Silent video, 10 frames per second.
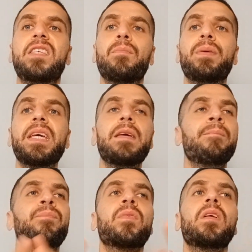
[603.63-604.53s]
to
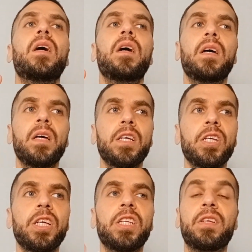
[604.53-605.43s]
be
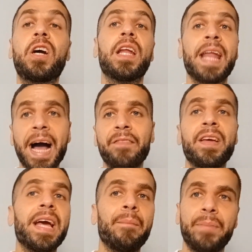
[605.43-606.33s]

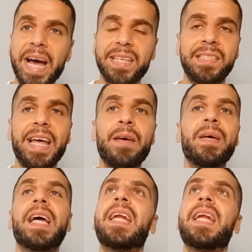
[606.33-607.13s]
conniving and backstabbing,